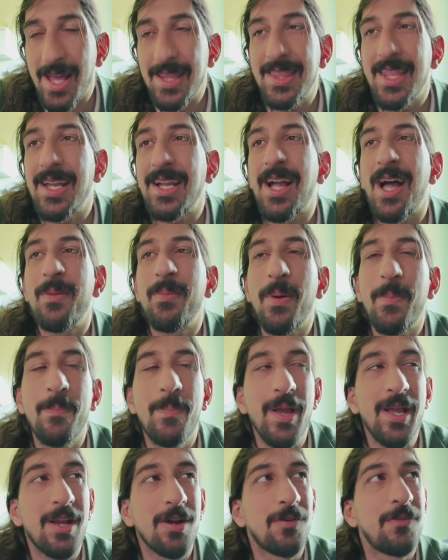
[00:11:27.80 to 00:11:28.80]
I think I'm a
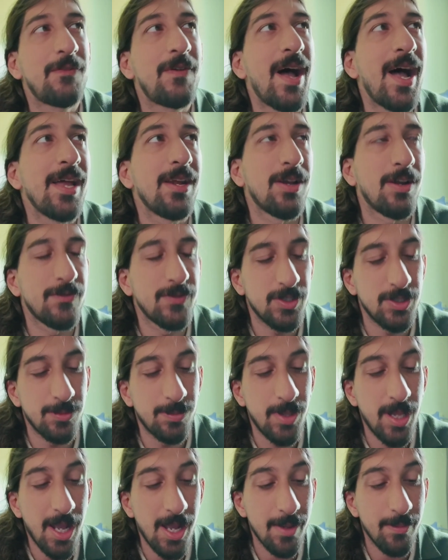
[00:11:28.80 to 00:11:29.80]
bigger fan of
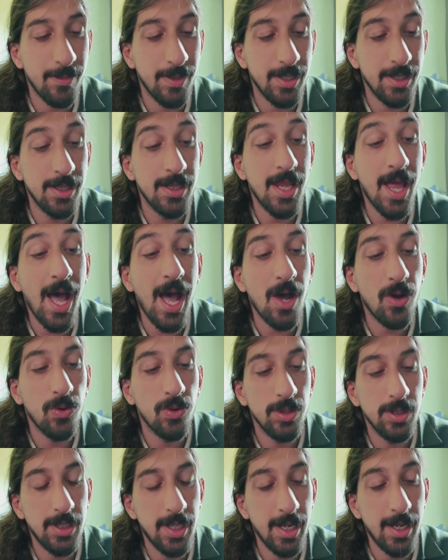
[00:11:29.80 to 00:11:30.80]
Sublime
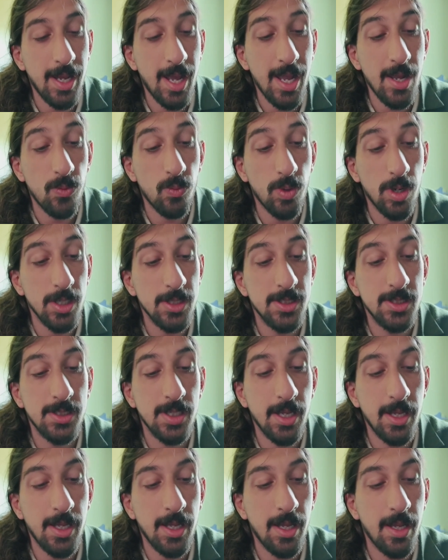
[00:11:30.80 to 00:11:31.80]
now than I
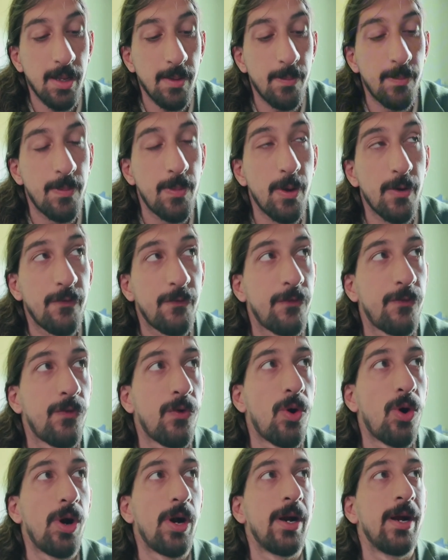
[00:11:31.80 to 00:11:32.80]
was uh,
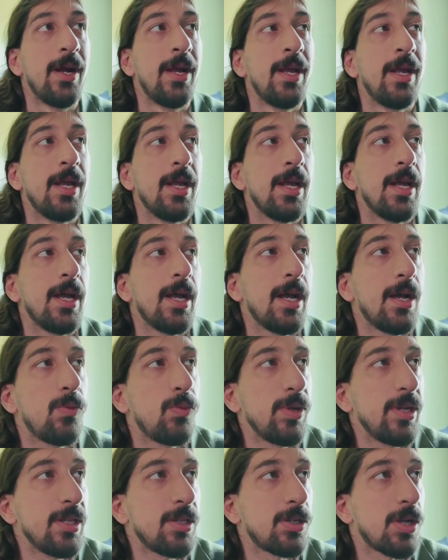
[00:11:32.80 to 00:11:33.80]
before. Uh,
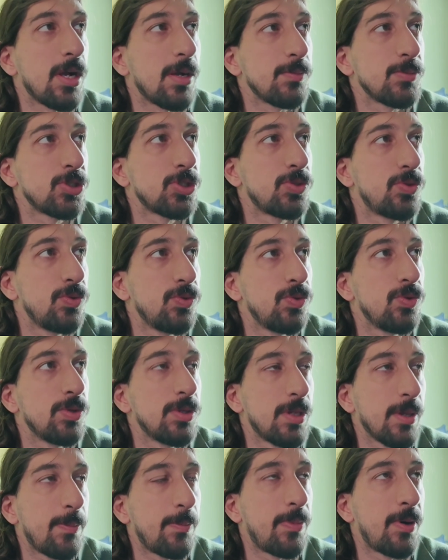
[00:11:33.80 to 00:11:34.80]
when it comes to
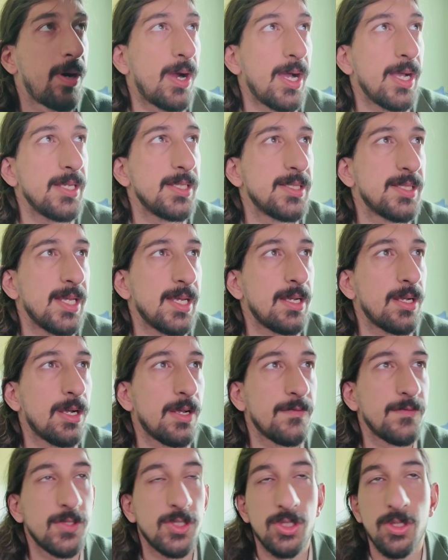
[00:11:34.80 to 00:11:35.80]
the pricing
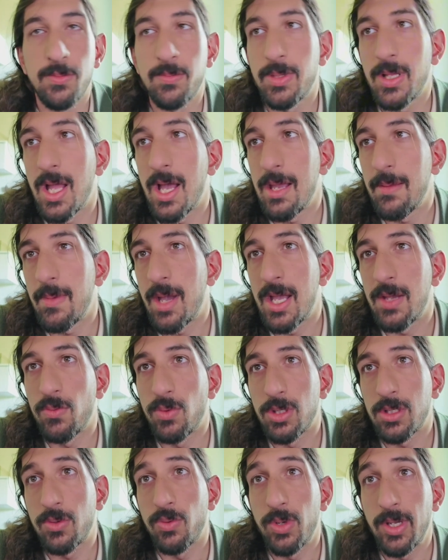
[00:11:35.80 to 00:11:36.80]
of Sublime, I
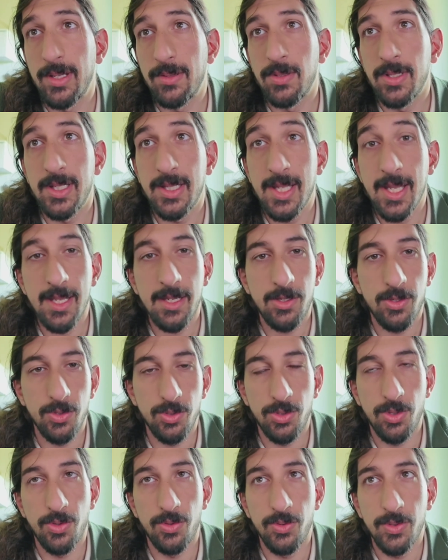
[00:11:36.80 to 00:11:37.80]
will quickly take
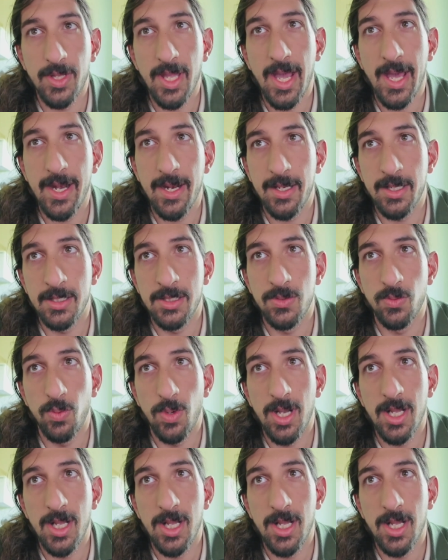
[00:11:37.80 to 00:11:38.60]
you through that as